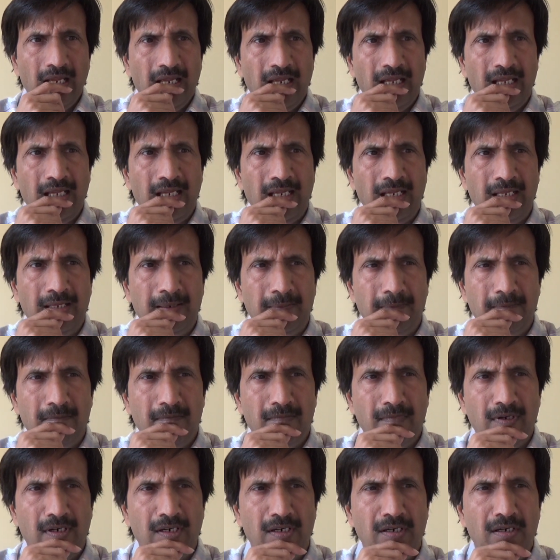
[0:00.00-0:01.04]
Uh,
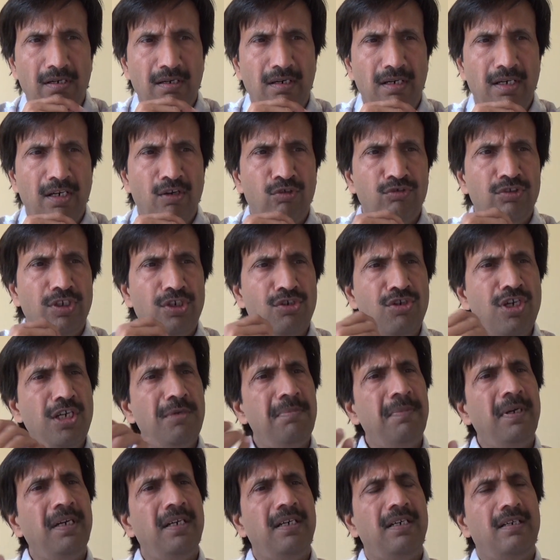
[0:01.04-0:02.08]
now the
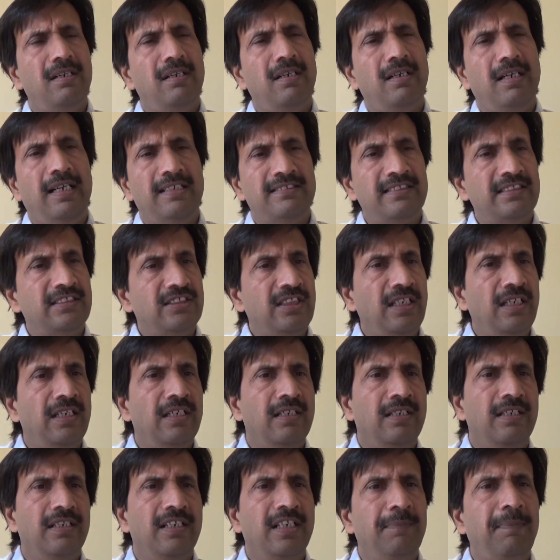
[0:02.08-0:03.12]
treatment, uh, as I
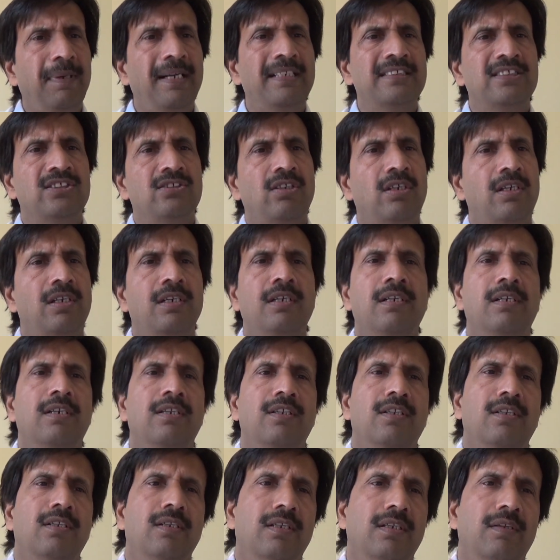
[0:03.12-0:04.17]
said, depends on
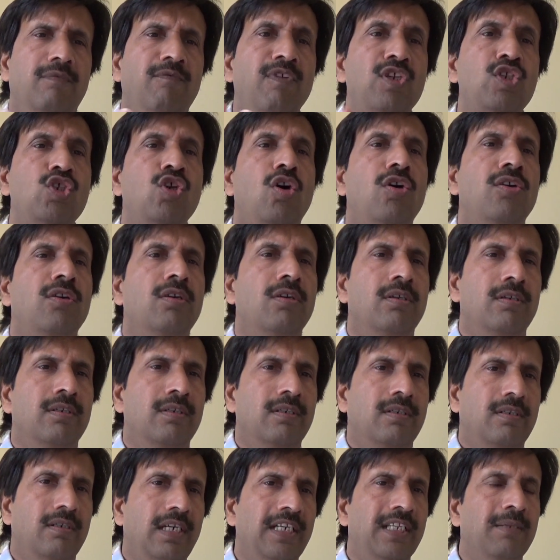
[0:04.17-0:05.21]
which organ
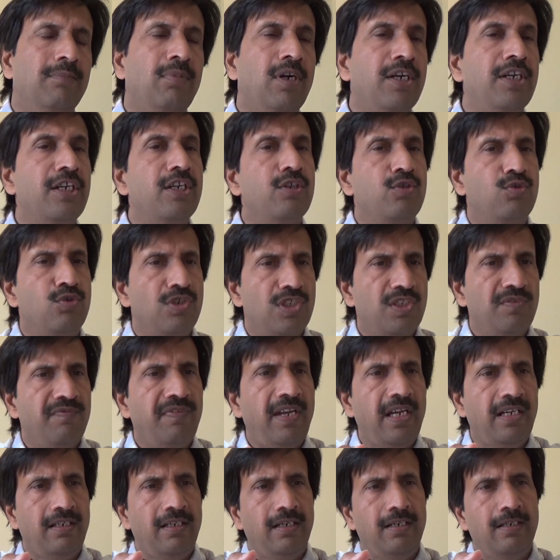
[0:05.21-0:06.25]
and the body tissue is
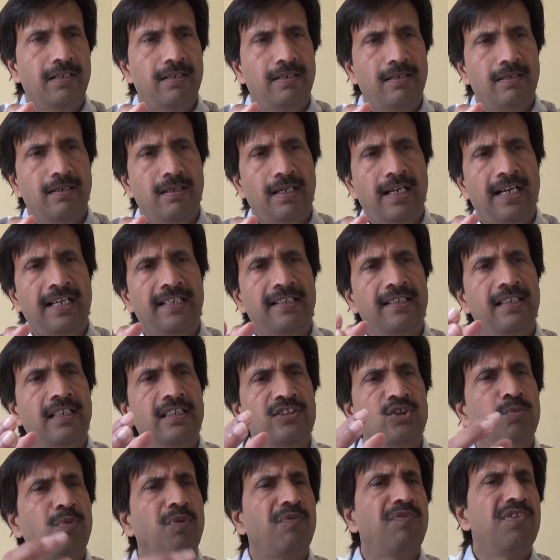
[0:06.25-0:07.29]
affected. And the
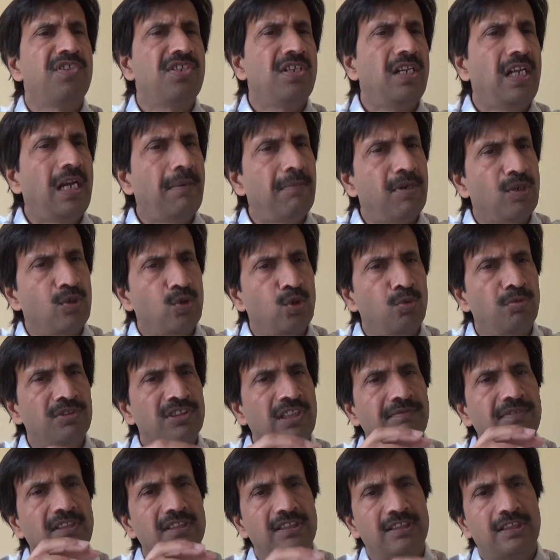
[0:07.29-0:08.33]
superficial hematomas
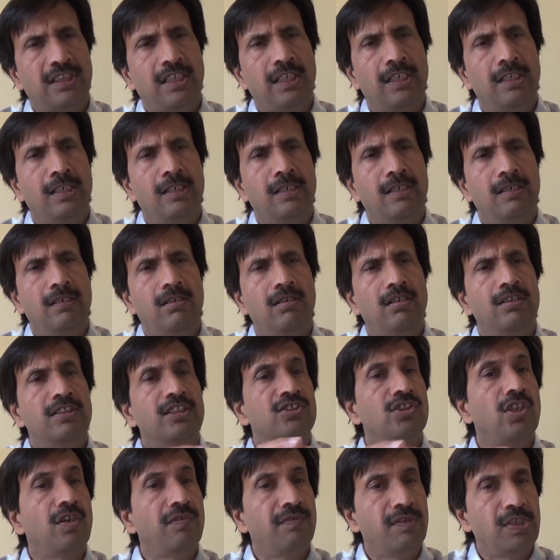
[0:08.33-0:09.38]
of the skin or the
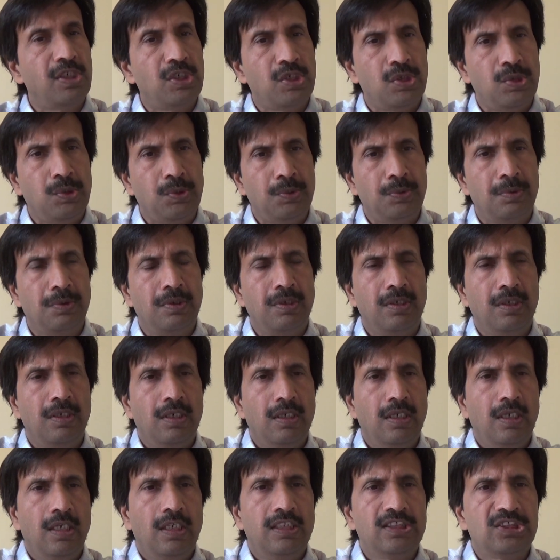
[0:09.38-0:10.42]
soft tissue,
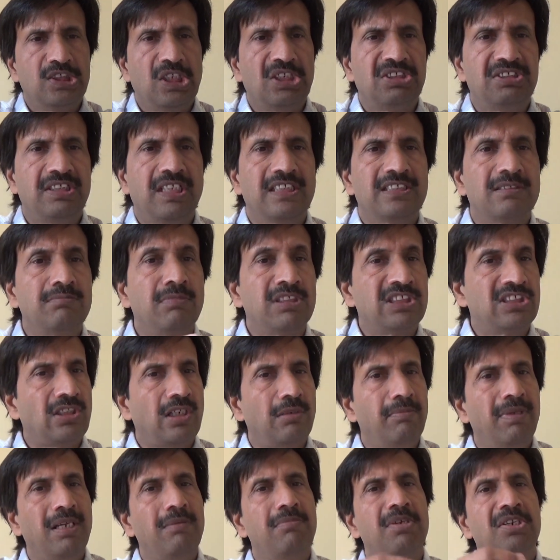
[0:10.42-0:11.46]
such as muscle,
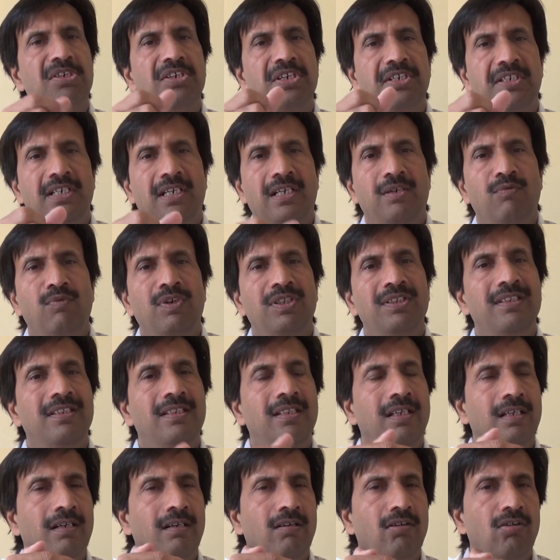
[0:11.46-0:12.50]
may be treated with
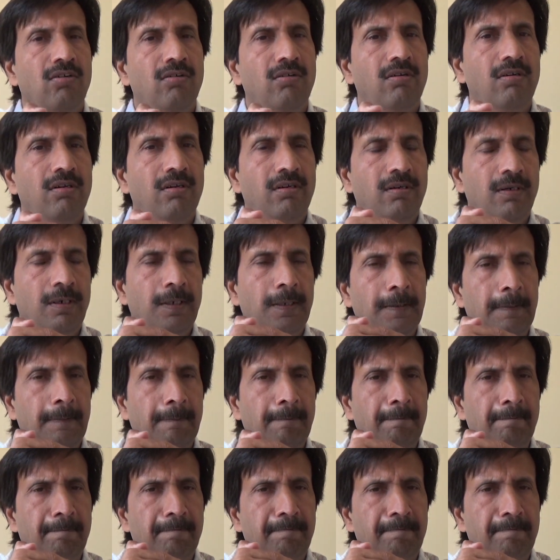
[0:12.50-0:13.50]
the uh, um,